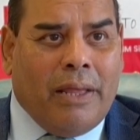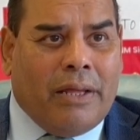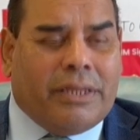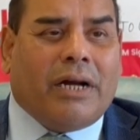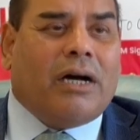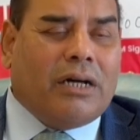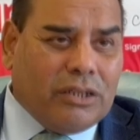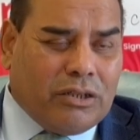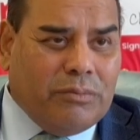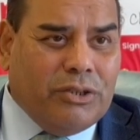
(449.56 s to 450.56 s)
There are other
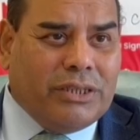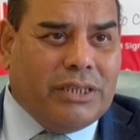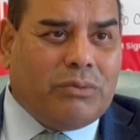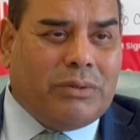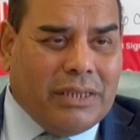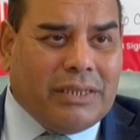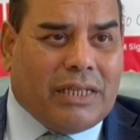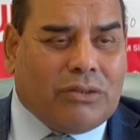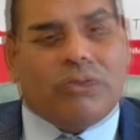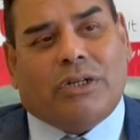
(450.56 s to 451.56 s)
communities within
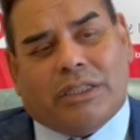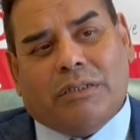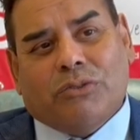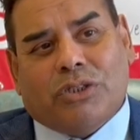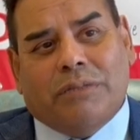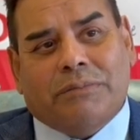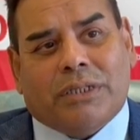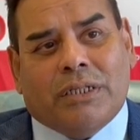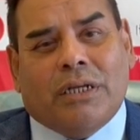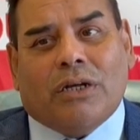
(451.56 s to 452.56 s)
that, Gujarati Muslims,
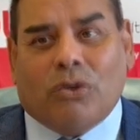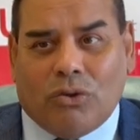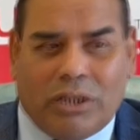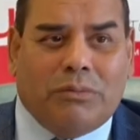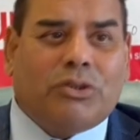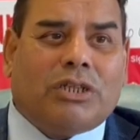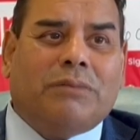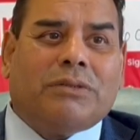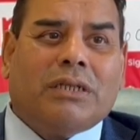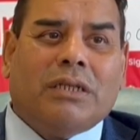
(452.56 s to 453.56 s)
Konkani
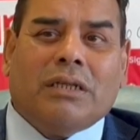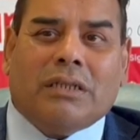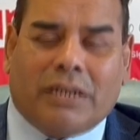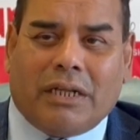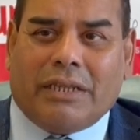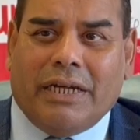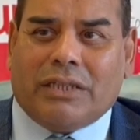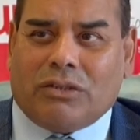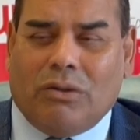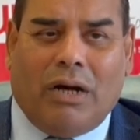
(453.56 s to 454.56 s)
Muslims that are there.
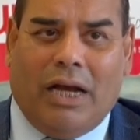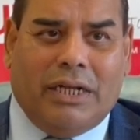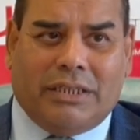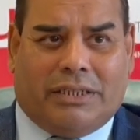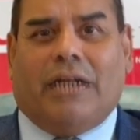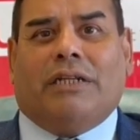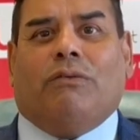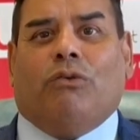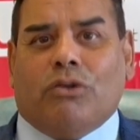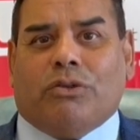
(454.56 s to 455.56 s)
So I understand the
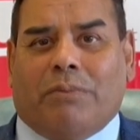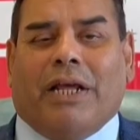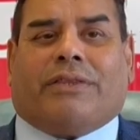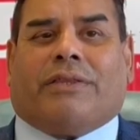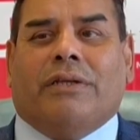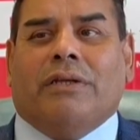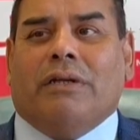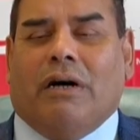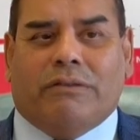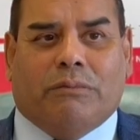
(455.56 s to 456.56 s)
whole breadth
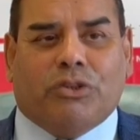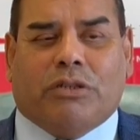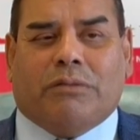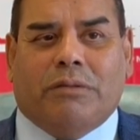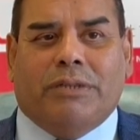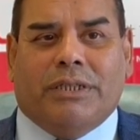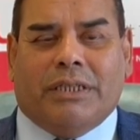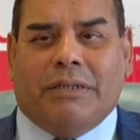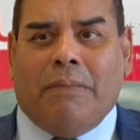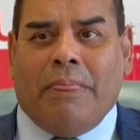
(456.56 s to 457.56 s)
of the Muslim
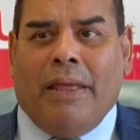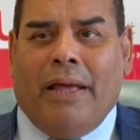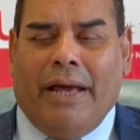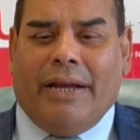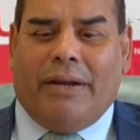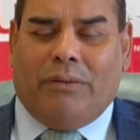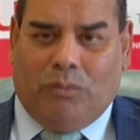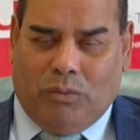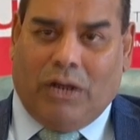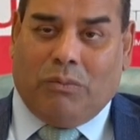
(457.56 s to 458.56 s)
community. And
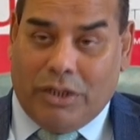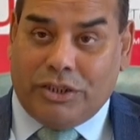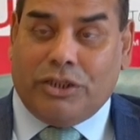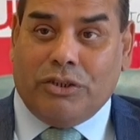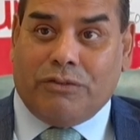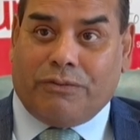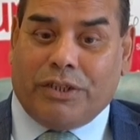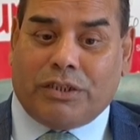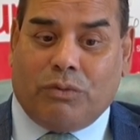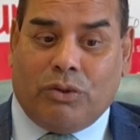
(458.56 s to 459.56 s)
what I want to do is,
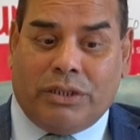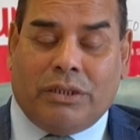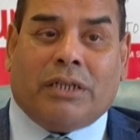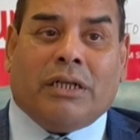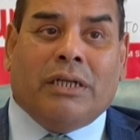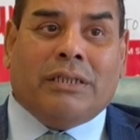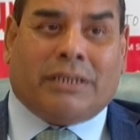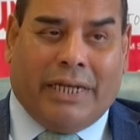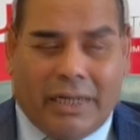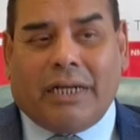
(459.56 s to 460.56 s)
first of all, is not
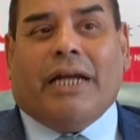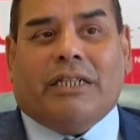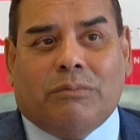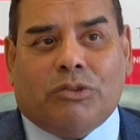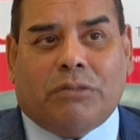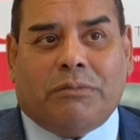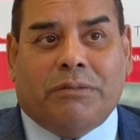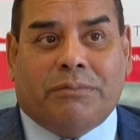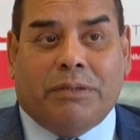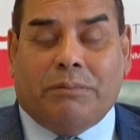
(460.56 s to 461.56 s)
segregate the Muslim
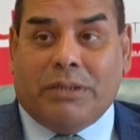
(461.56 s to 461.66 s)
community,